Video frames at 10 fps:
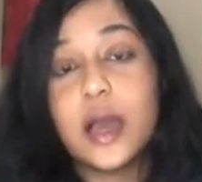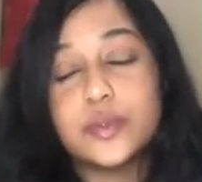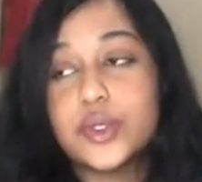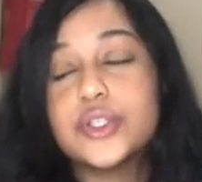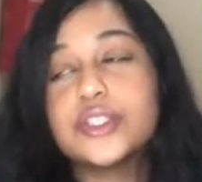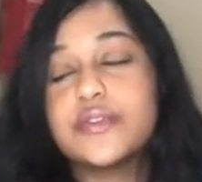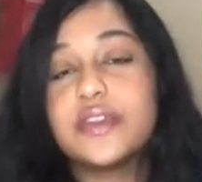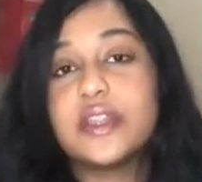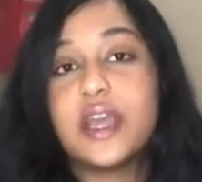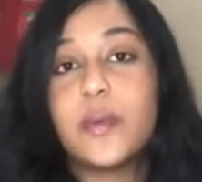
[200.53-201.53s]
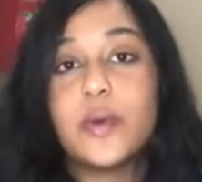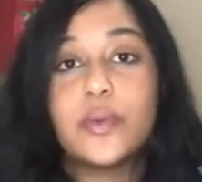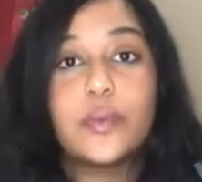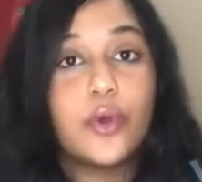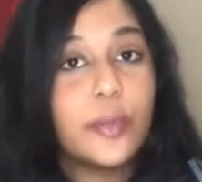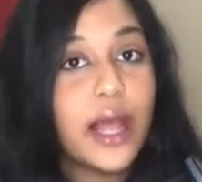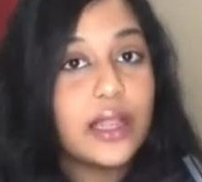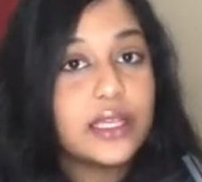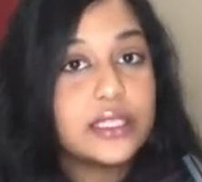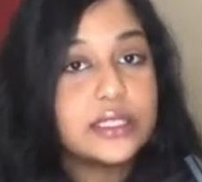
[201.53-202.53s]
I'm sure she'll definitely come out with more
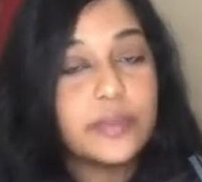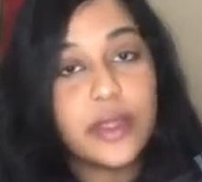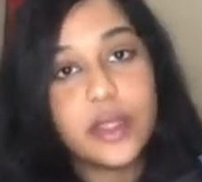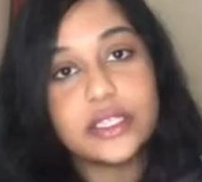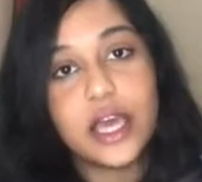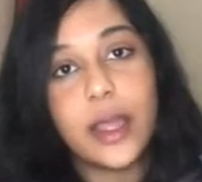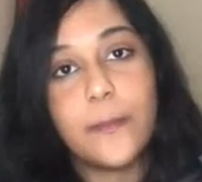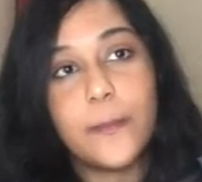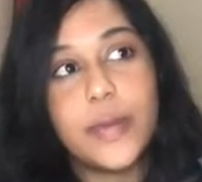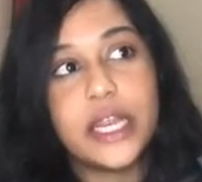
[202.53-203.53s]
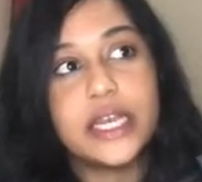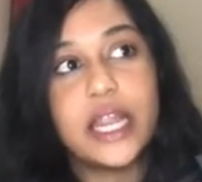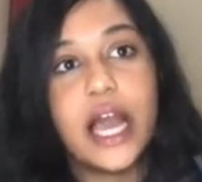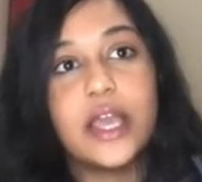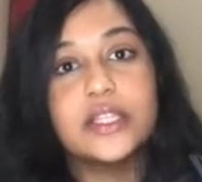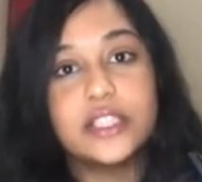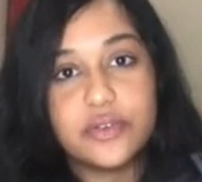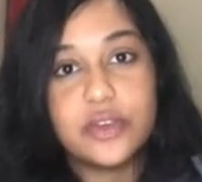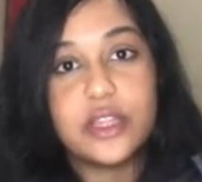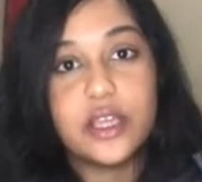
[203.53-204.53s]
palettes by that time, but I
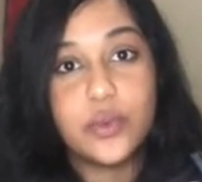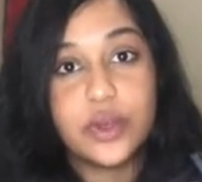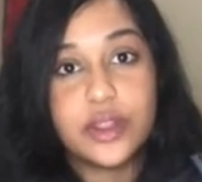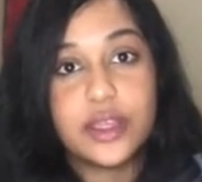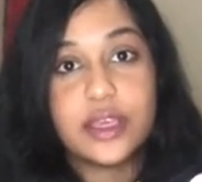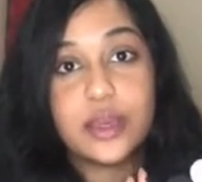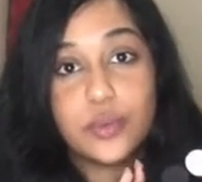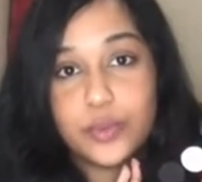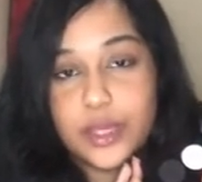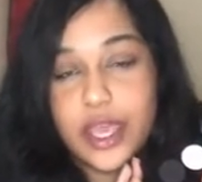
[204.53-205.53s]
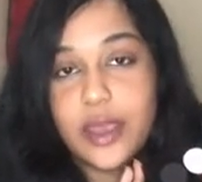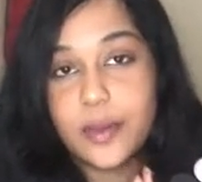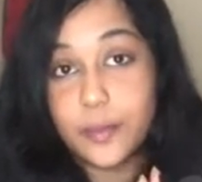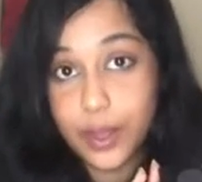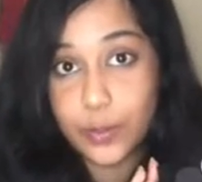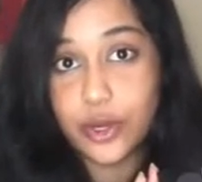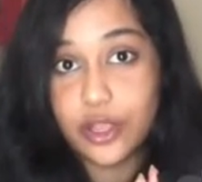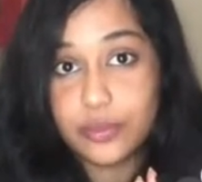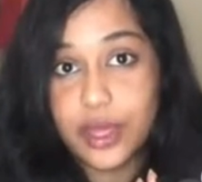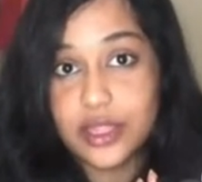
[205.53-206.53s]
definitely would think it would be a Pat
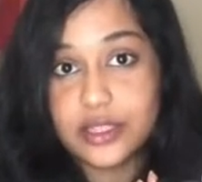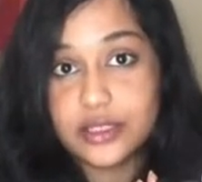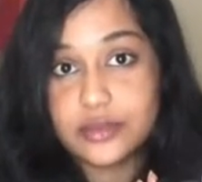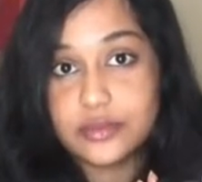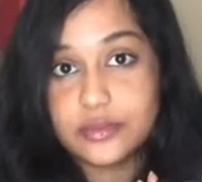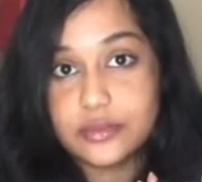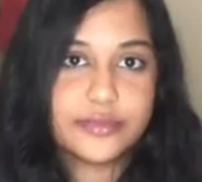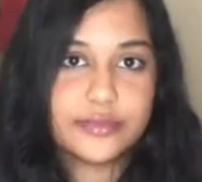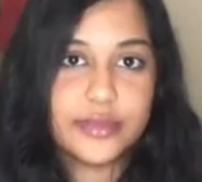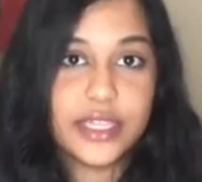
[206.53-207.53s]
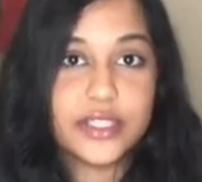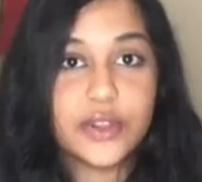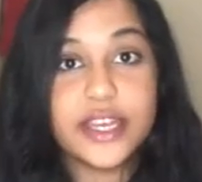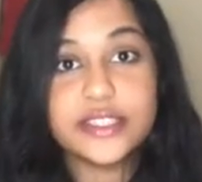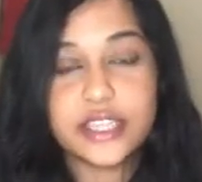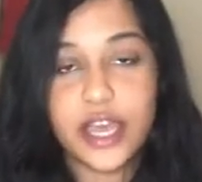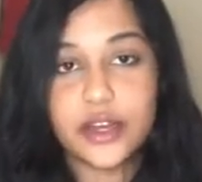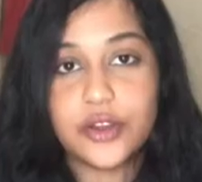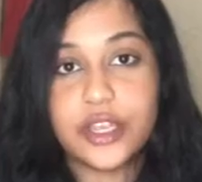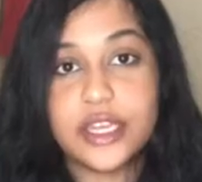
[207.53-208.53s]
McGrath palette. So the next
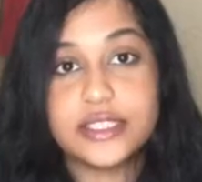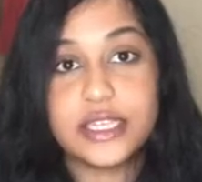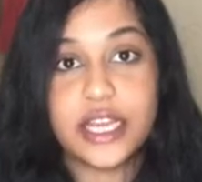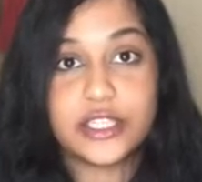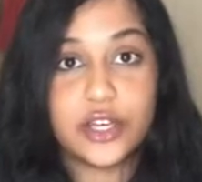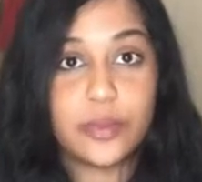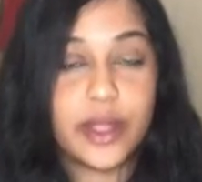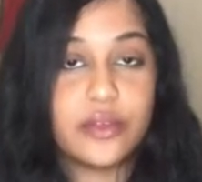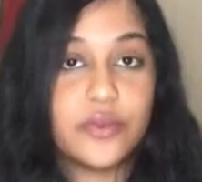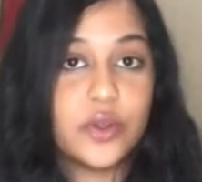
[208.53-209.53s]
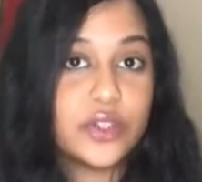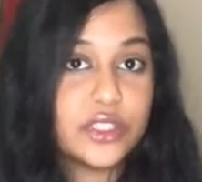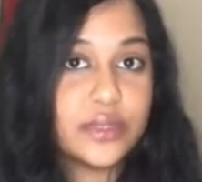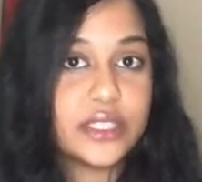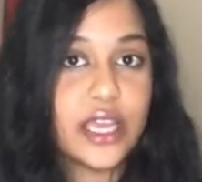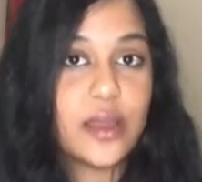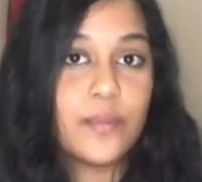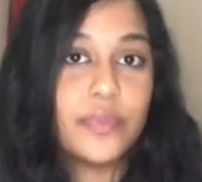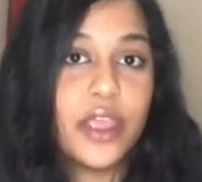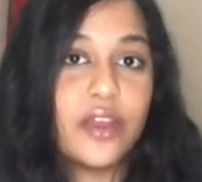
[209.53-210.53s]
category is an eyeshadow palette for Christmas Day,
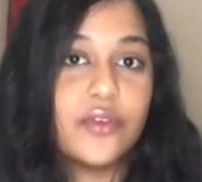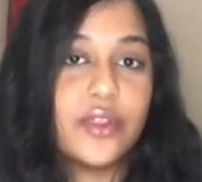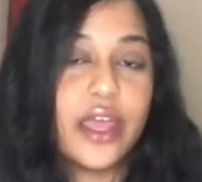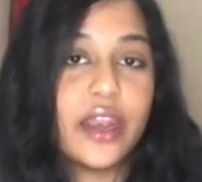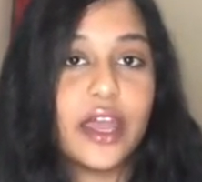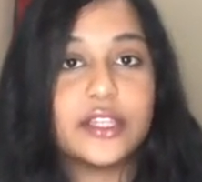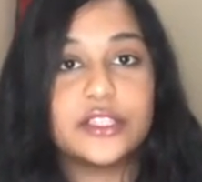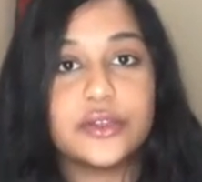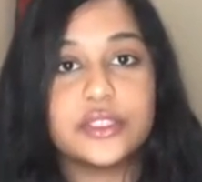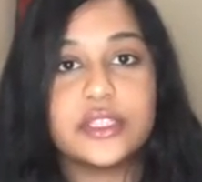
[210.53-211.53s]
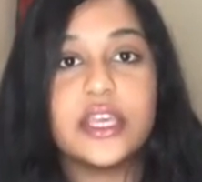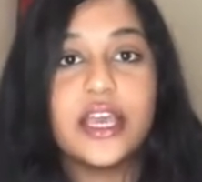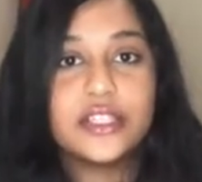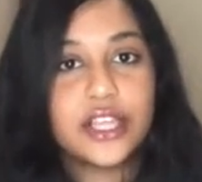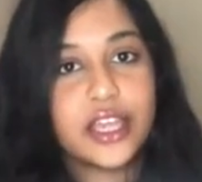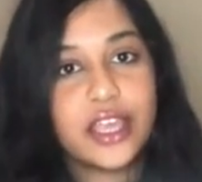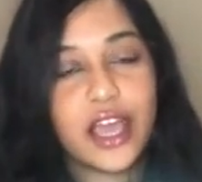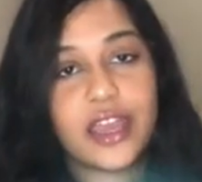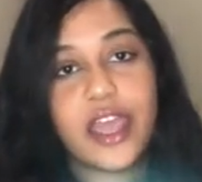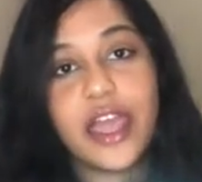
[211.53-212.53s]
and for that I chose the Jackie
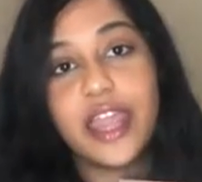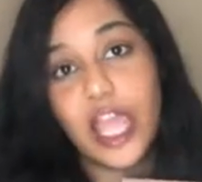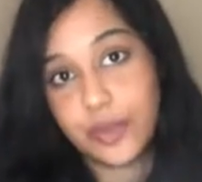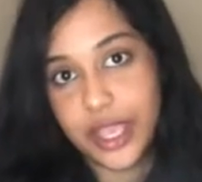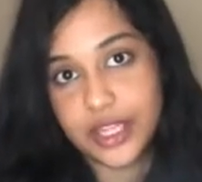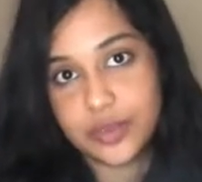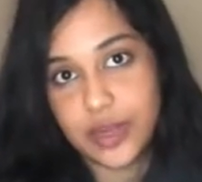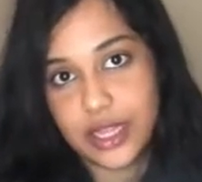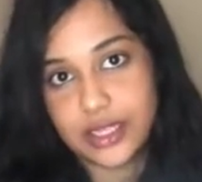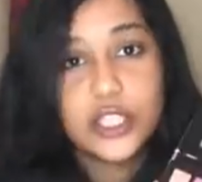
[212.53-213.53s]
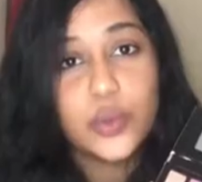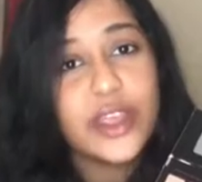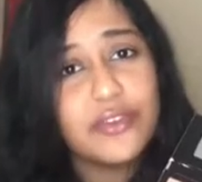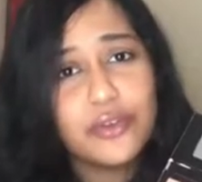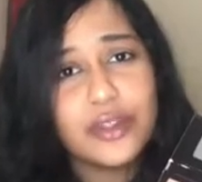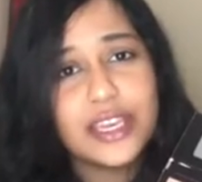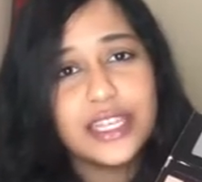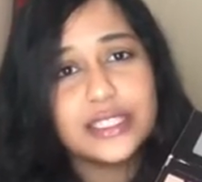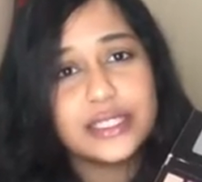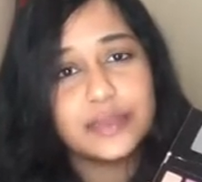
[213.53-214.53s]
Aina and ADH palette. Do I even really
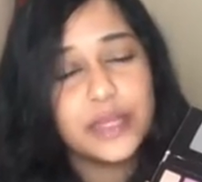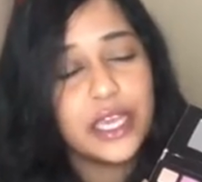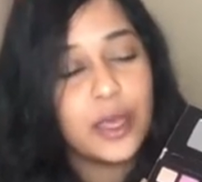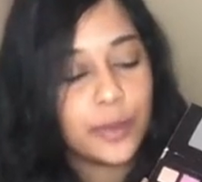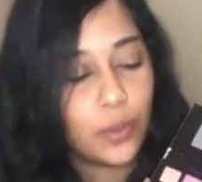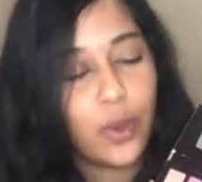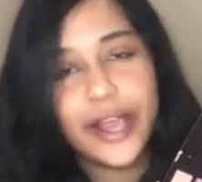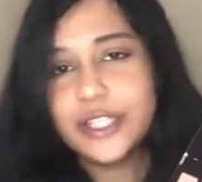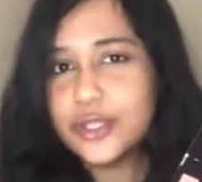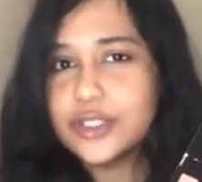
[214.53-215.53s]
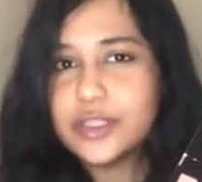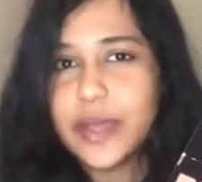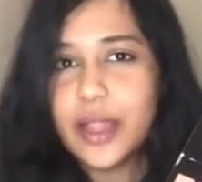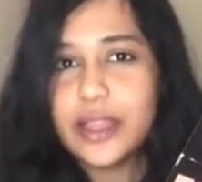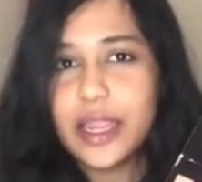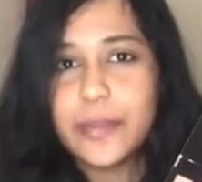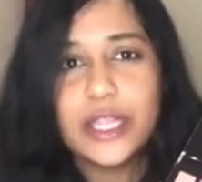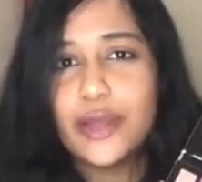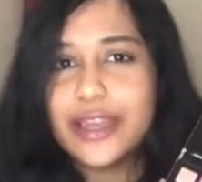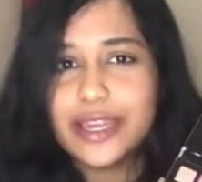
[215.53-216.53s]
need to speak about why I chose this palette? I
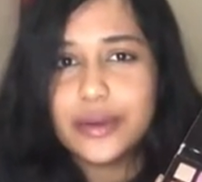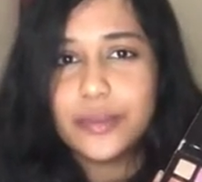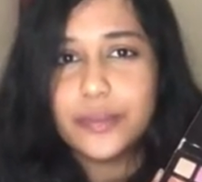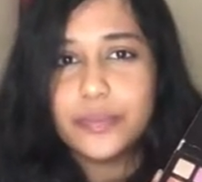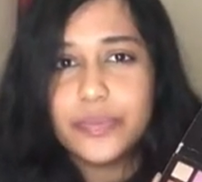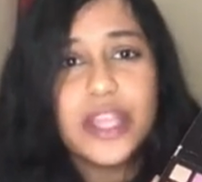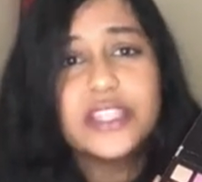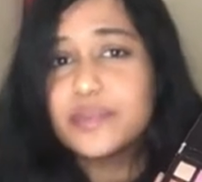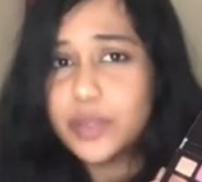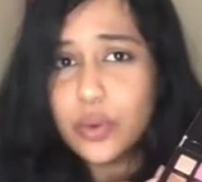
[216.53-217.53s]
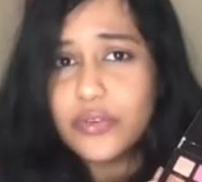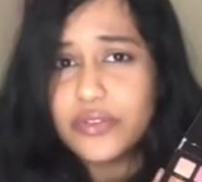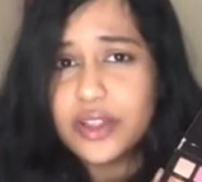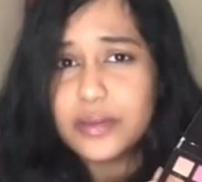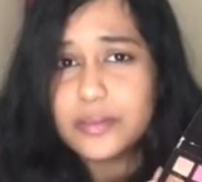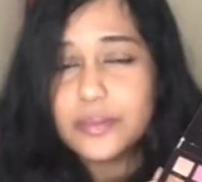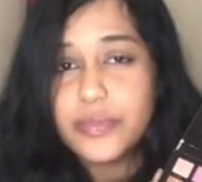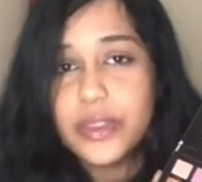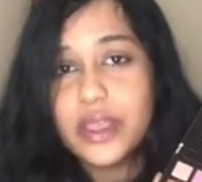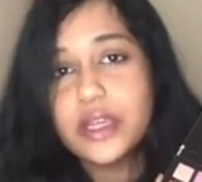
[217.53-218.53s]
mean, look at it. It's beautiful.
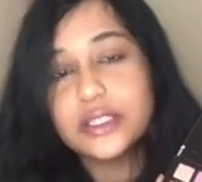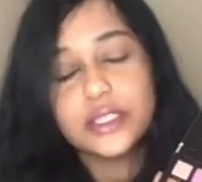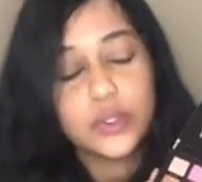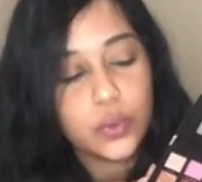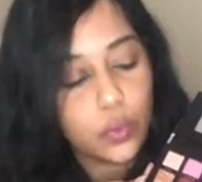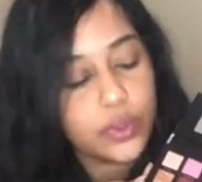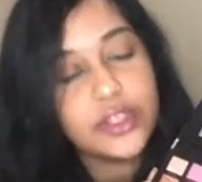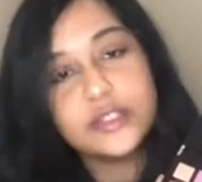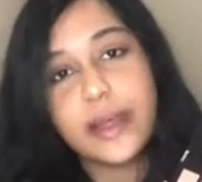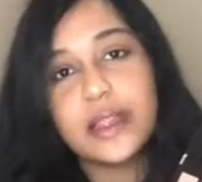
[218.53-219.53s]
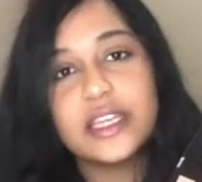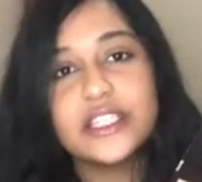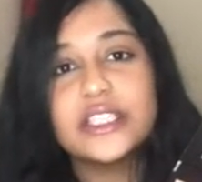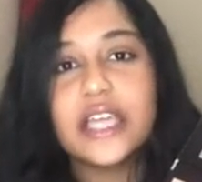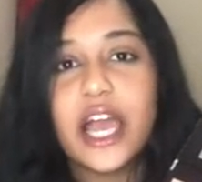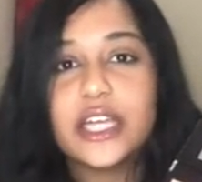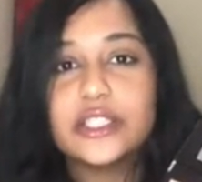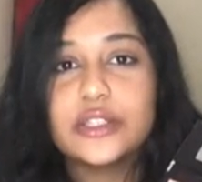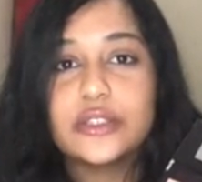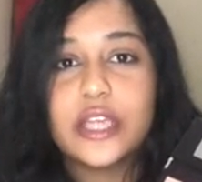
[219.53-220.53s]
So with this palette, it just
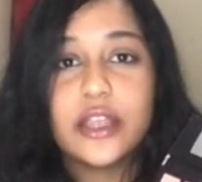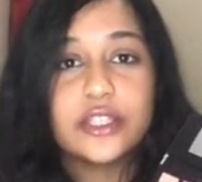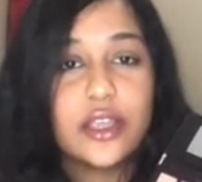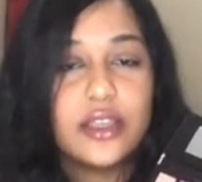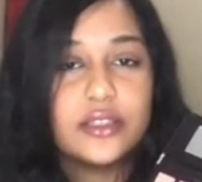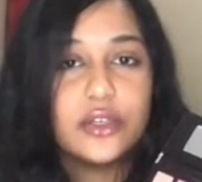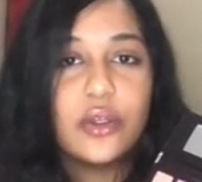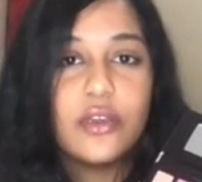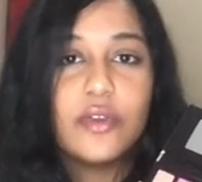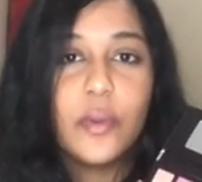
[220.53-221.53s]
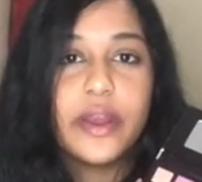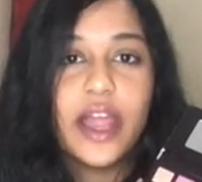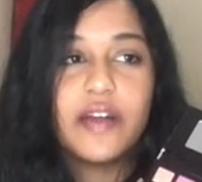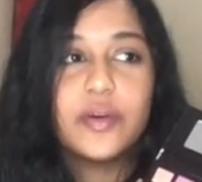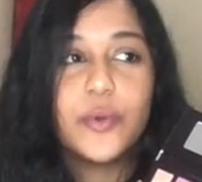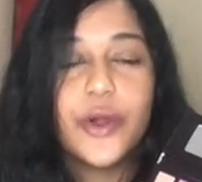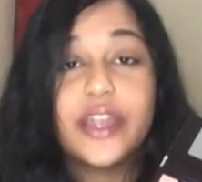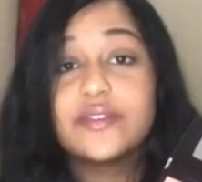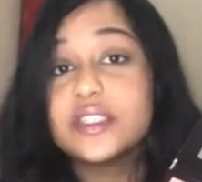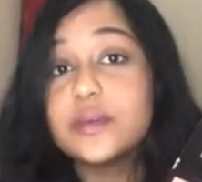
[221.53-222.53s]
has those shades, if you want to have a more
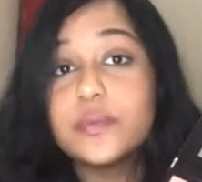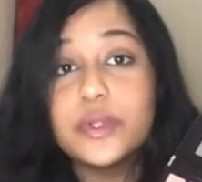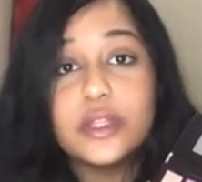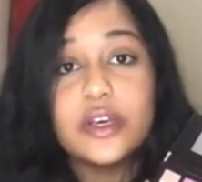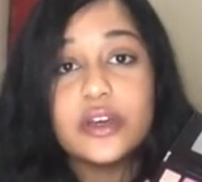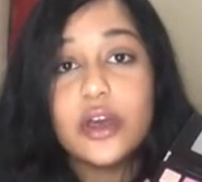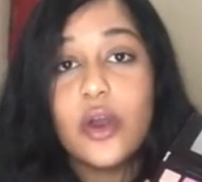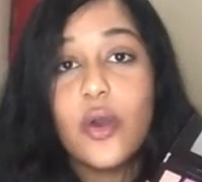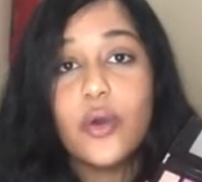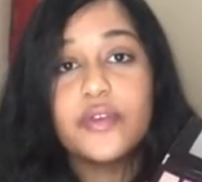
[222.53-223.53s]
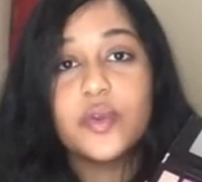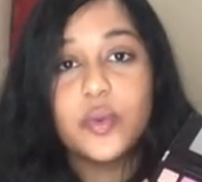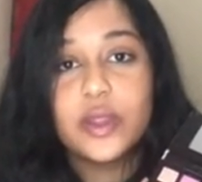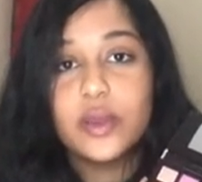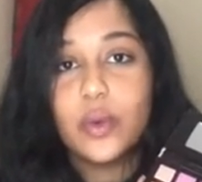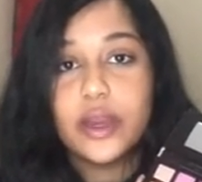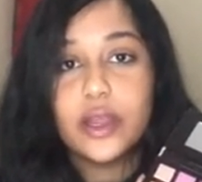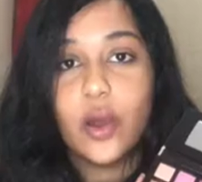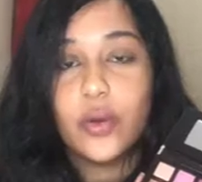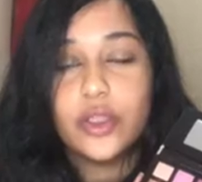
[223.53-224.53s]
kind of simple look, or if you really want to
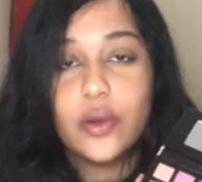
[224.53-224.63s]
go,